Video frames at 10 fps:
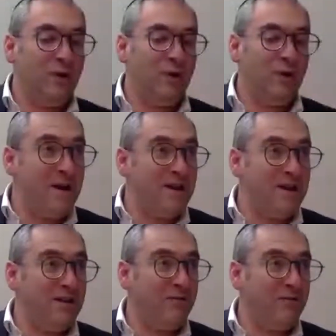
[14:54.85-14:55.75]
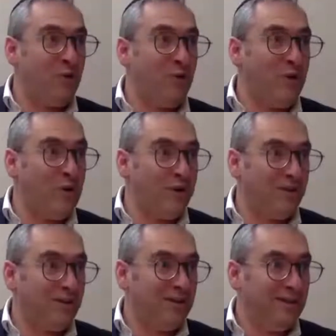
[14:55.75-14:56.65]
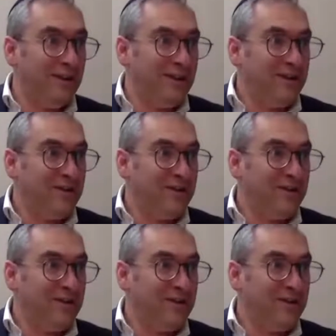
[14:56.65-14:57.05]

we're out of money for oil